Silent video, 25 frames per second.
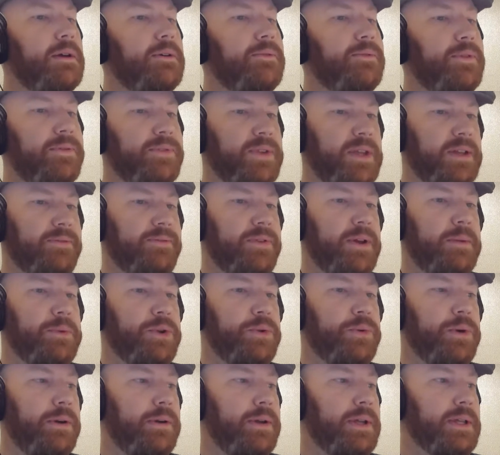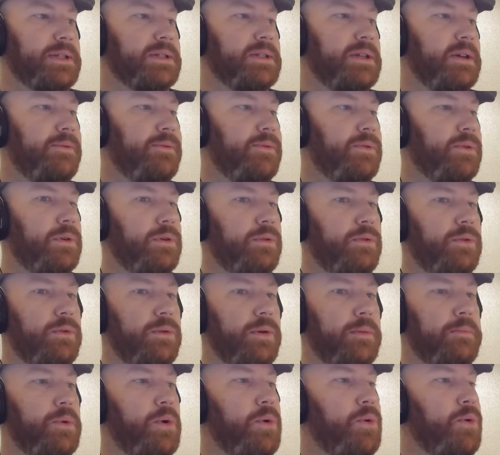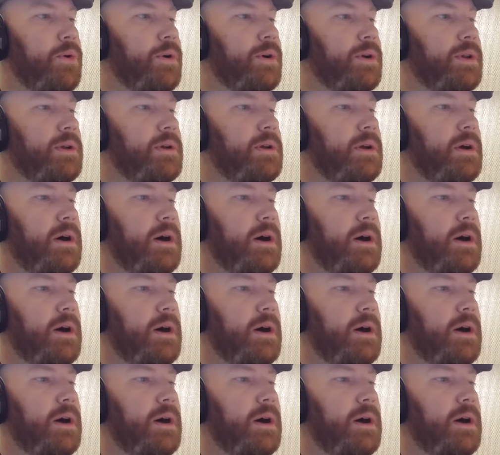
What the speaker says: 15 February is set for a report